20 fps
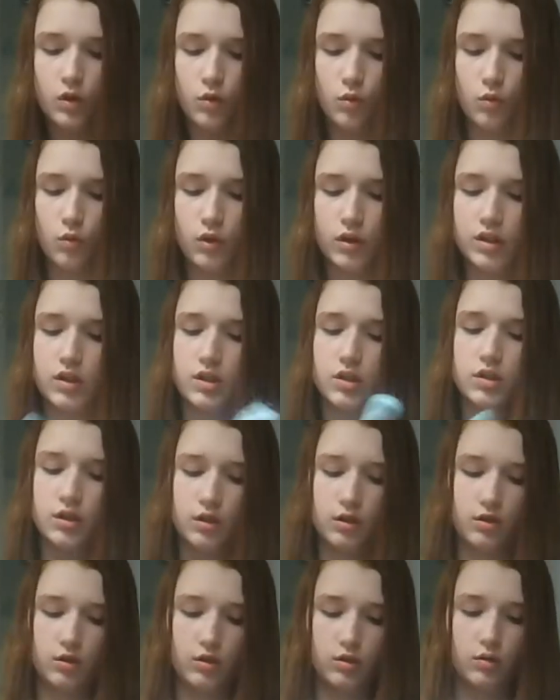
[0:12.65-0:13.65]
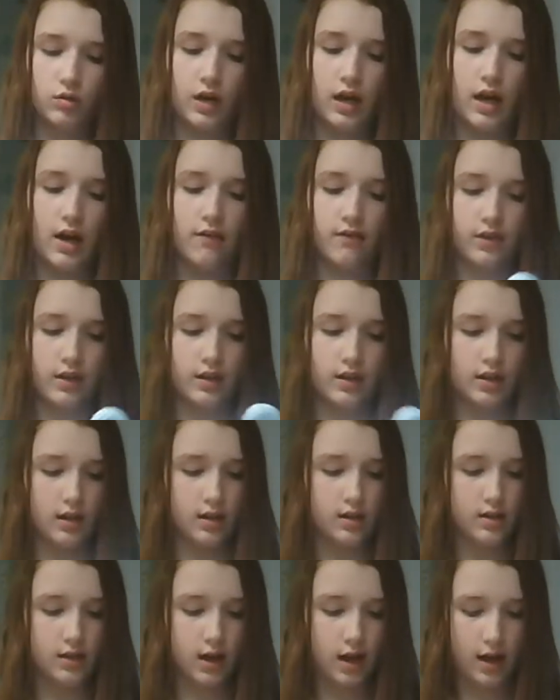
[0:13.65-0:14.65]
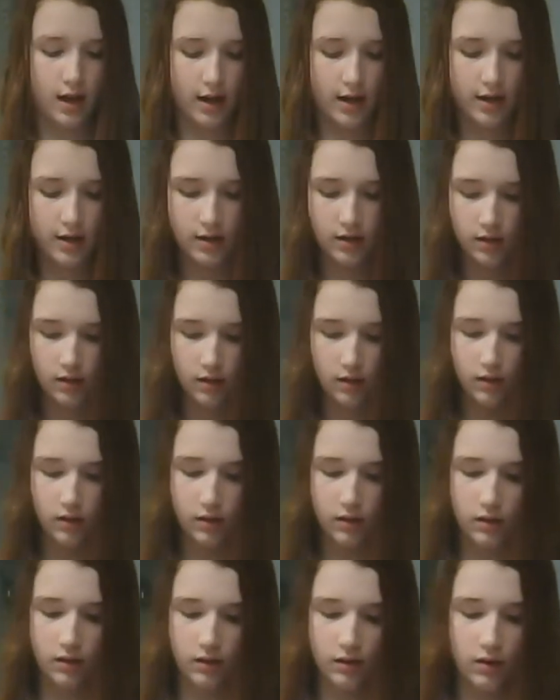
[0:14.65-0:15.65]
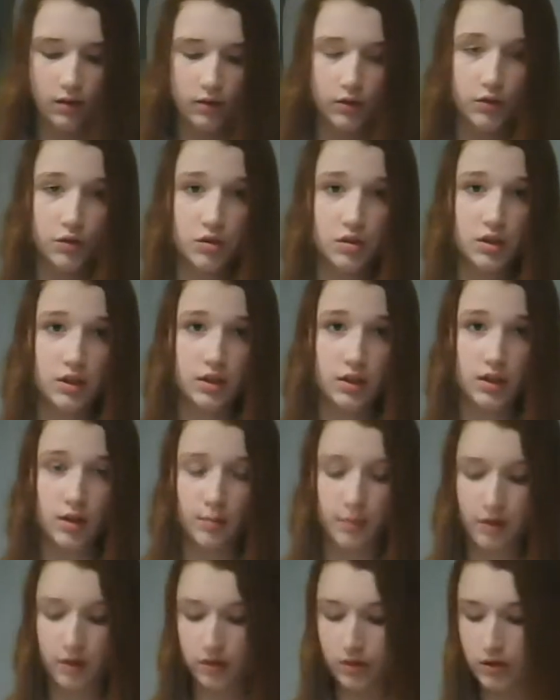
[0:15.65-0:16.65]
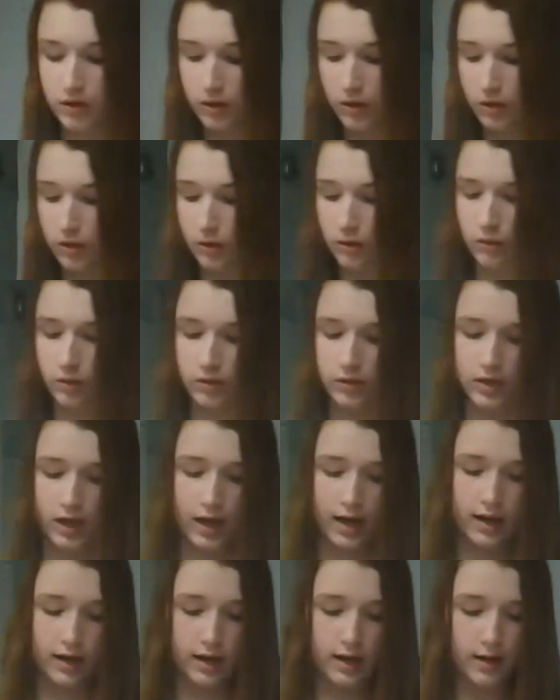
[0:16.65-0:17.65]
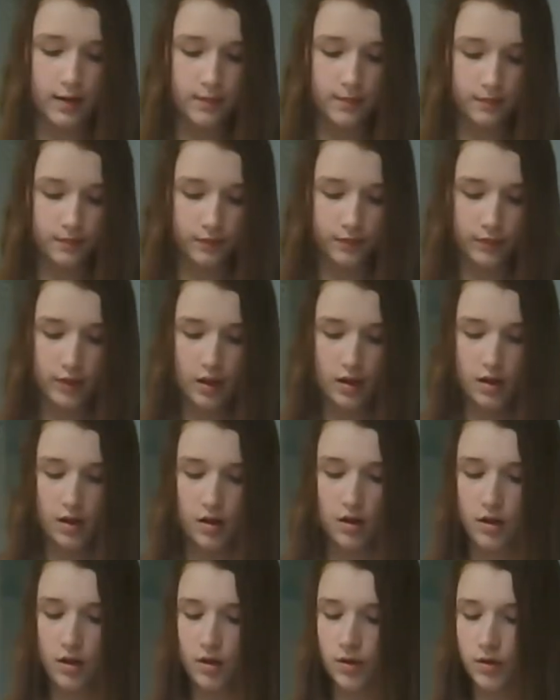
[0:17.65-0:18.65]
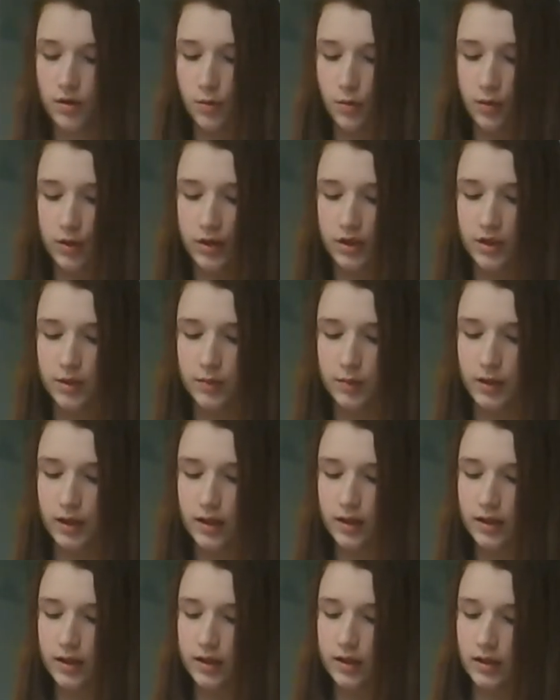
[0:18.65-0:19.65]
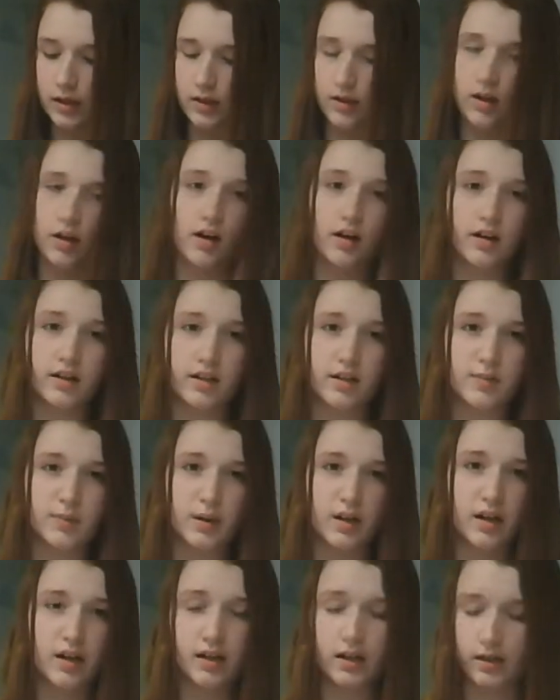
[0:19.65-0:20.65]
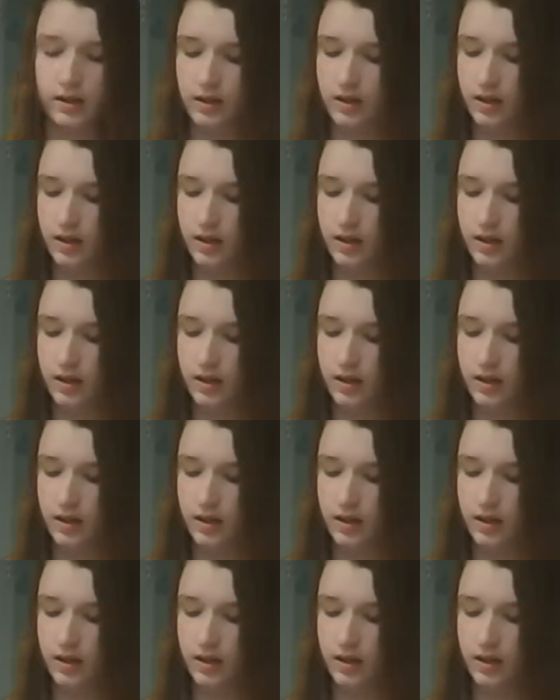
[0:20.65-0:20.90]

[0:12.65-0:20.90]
once you have it untied, now loose and you're about to tie it up. The worst part and the hardest part